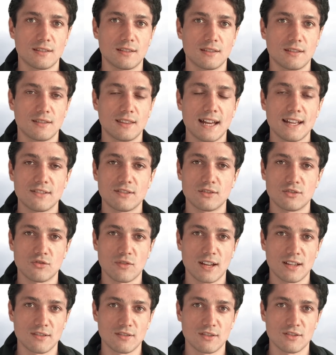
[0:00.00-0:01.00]
That's a
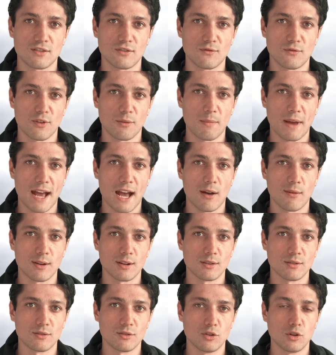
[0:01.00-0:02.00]
transition from how it
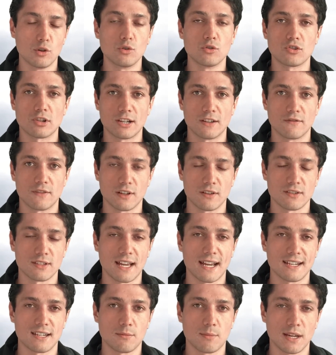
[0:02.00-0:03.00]
usually feels like
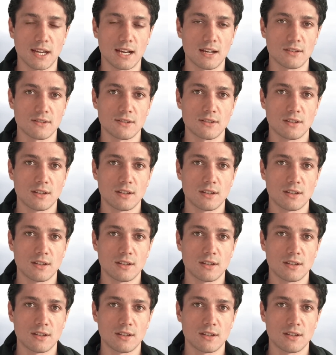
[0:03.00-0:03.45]
to be us.